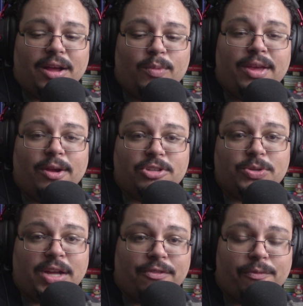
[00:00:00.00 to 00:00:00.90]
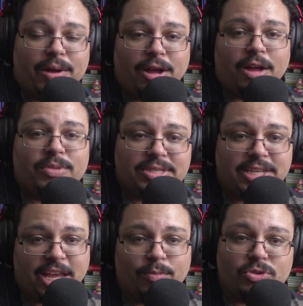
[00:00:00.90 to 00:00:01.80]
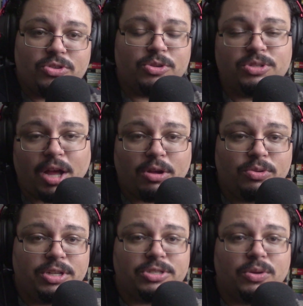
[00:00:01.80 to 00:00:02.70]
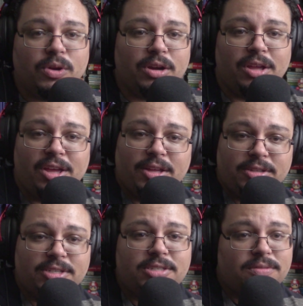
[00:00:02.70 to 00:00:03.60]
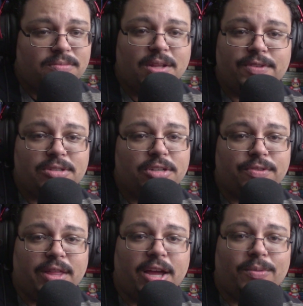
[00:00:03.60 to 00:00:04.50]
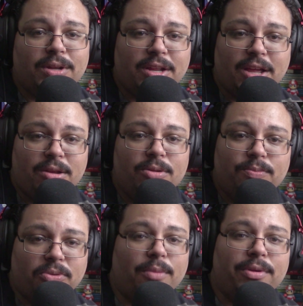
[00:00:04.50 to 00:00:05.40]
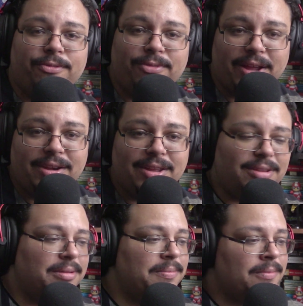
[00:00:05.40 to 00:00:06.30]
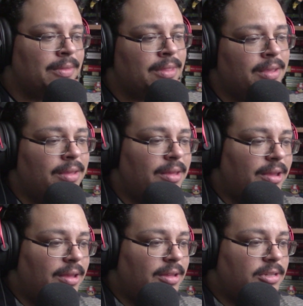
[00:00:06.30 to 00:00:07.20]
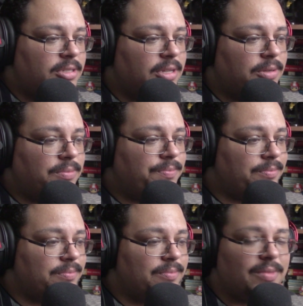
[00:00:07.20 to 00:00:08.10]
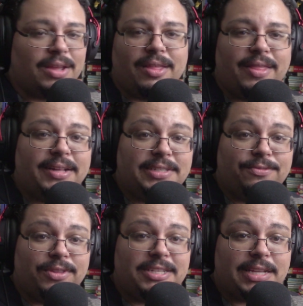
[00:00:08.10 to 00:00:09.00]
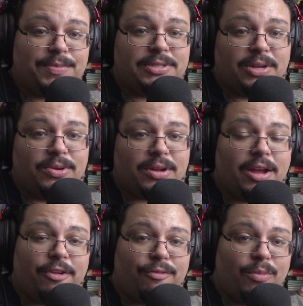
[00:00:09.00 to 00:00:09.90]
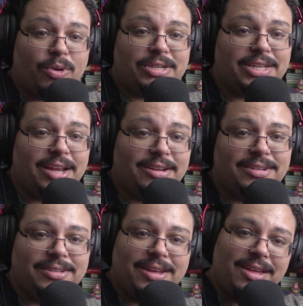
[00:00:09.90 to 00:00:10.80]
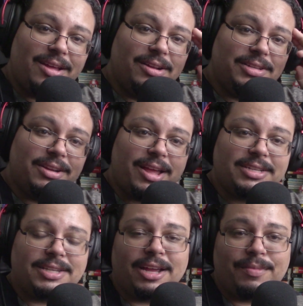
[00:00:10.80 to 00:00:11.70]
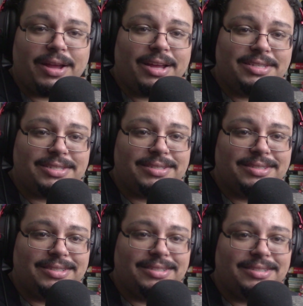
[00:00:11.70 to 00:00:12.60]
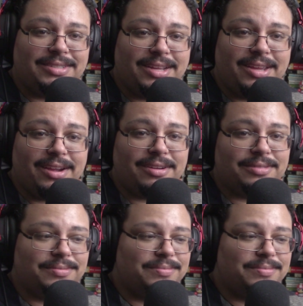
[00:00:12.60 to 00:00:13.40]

we also have a Bahamas Gamers and Otaku Discord. Just give a search for that one and you'll probably find it. So that's it for this episode of MOAR Tech. Until next time, guys, take care.